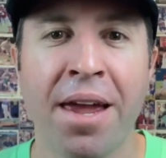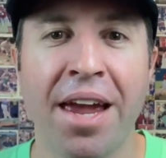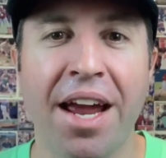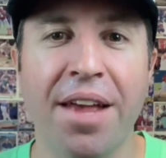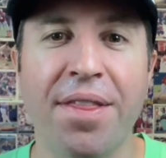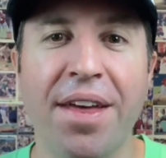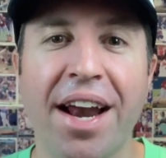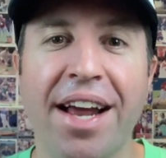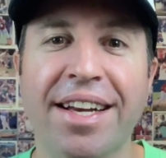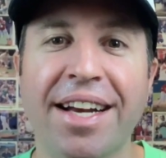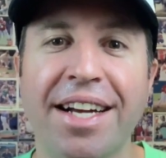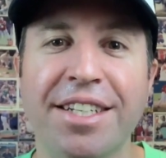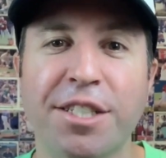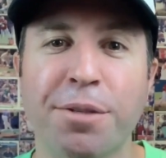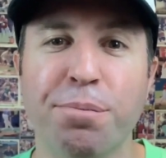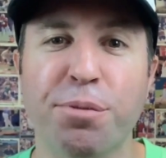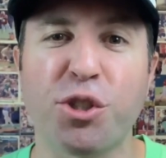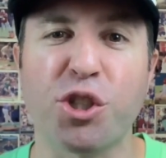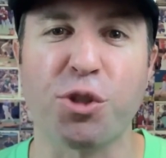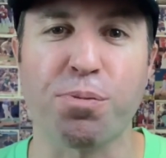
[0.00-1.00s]
And then I got
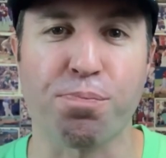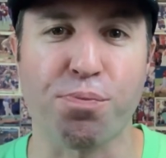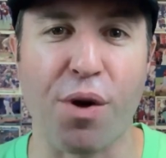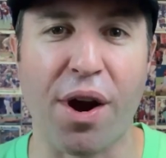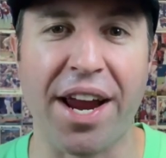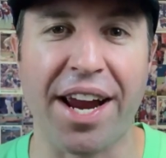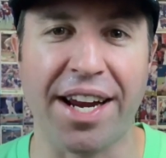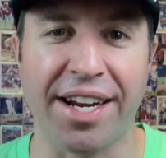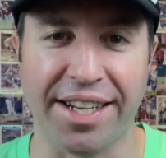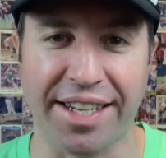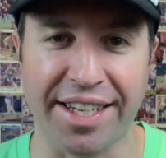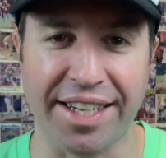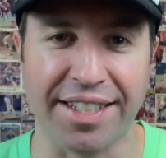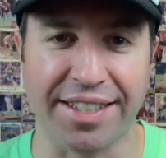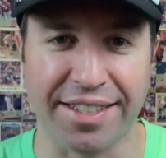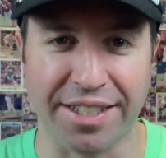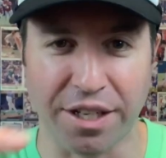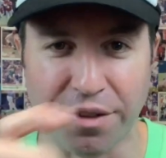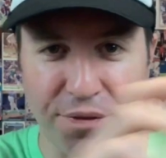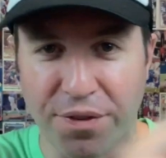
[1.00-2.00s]
some spray
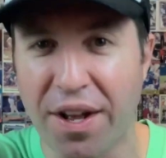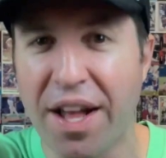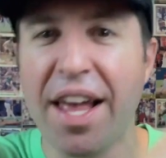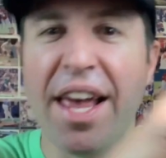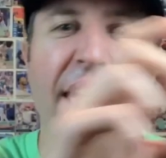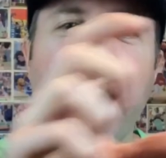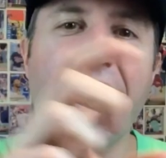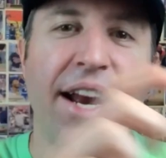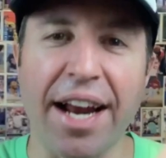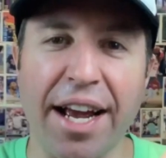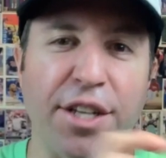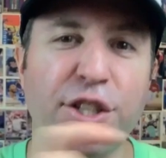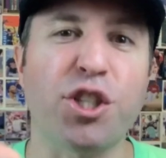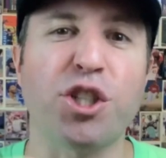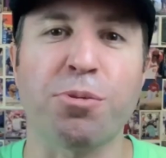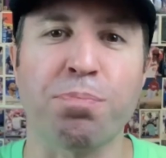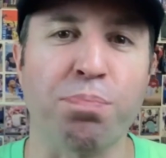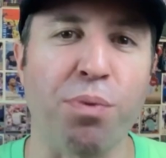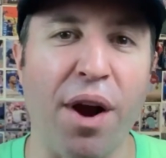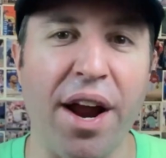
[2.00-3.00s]
adhesive and I
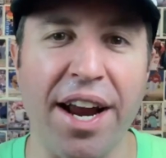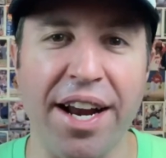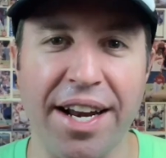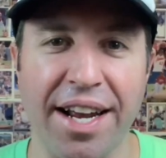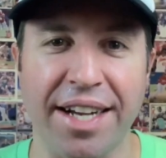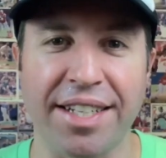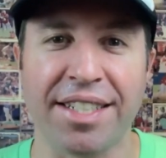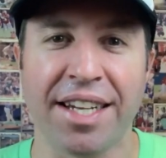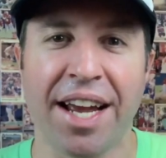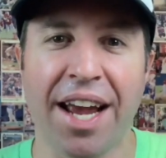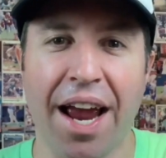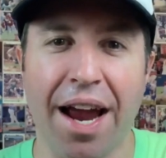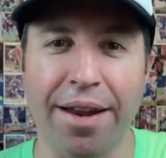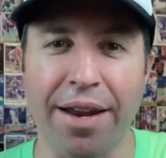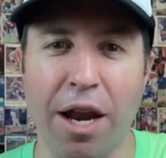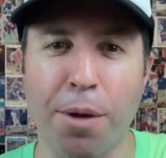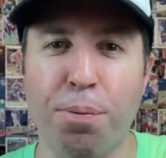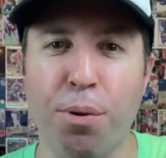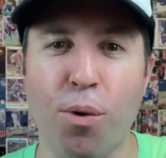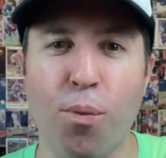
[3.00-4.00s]
sprayed it and
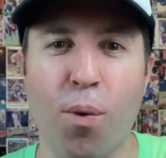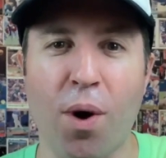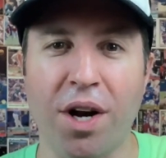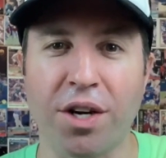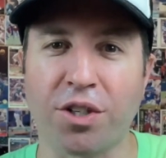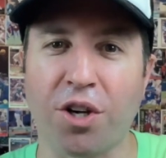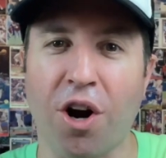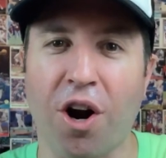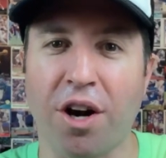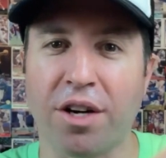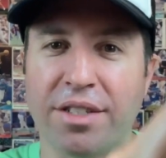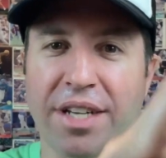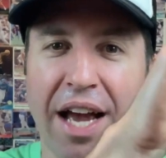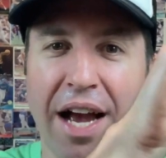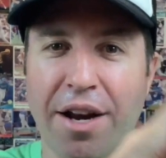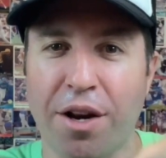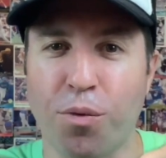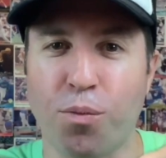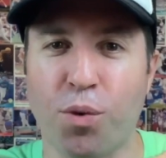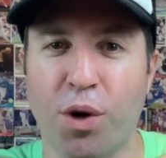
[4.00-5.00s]
I put 1 card
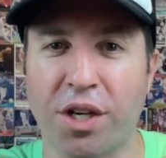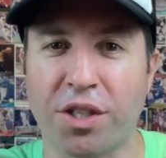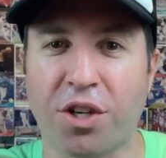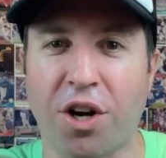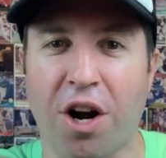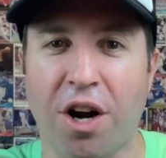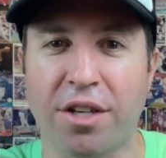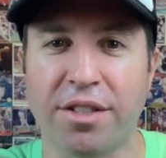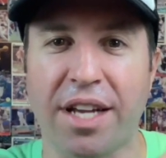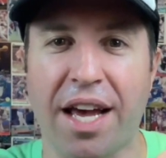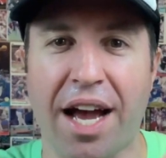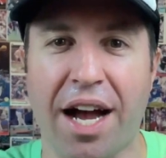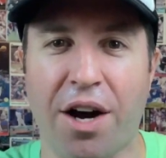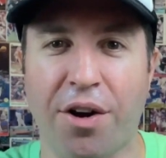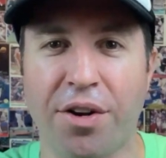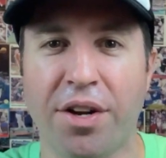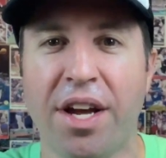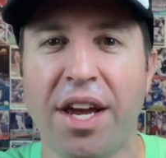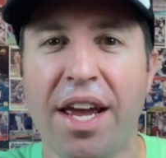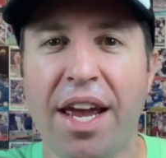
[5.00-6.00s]
down and 1 card
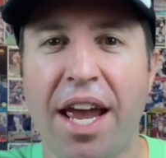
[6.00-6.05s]
down.